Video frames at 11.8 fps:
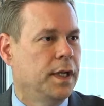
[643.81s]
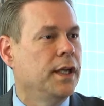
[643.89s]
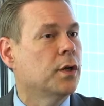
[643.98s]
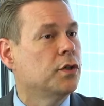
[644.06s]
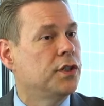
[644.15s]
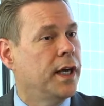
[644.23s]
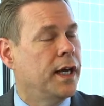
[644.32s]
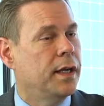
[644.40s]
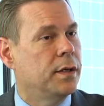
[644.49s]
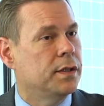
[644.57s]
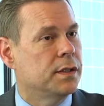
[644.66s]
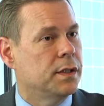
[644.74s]
and EcoJet
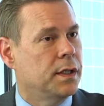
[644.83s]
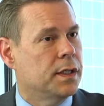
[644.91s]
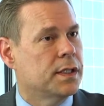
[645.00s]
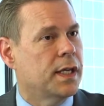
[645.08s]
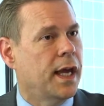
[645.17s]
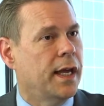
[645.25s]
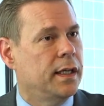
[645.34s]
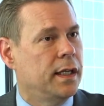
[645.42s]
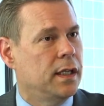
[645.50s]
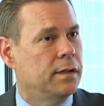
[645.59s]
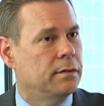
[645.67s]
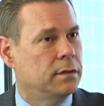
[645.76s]
is an
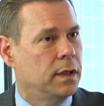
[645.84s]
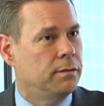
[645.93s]
assignee of